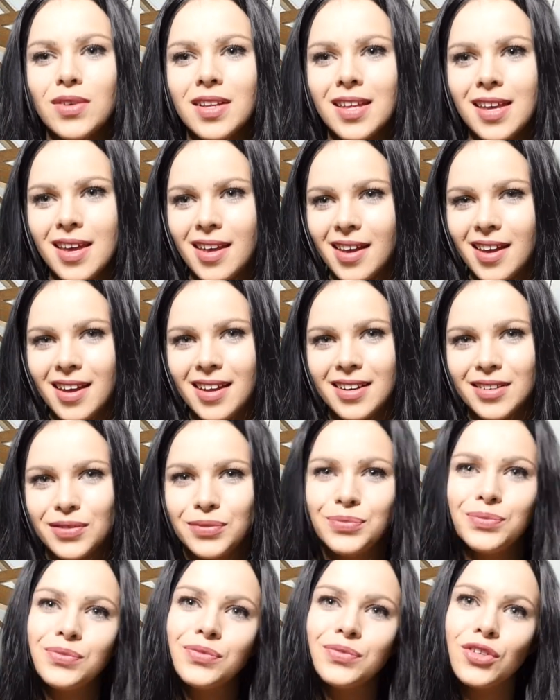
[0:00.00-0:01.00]
really good.
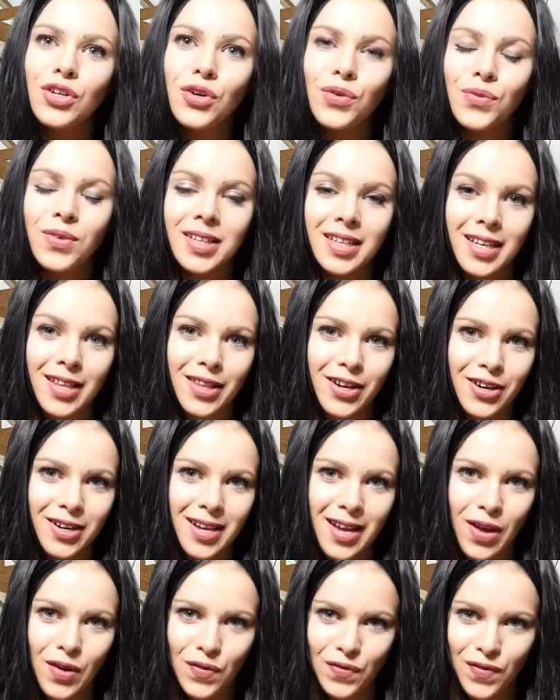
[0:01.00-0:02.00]
You're really
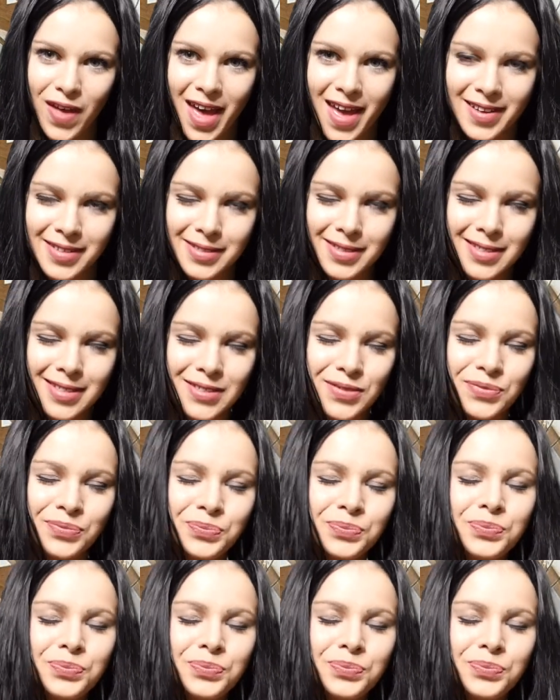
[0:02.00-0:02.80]
learning fast.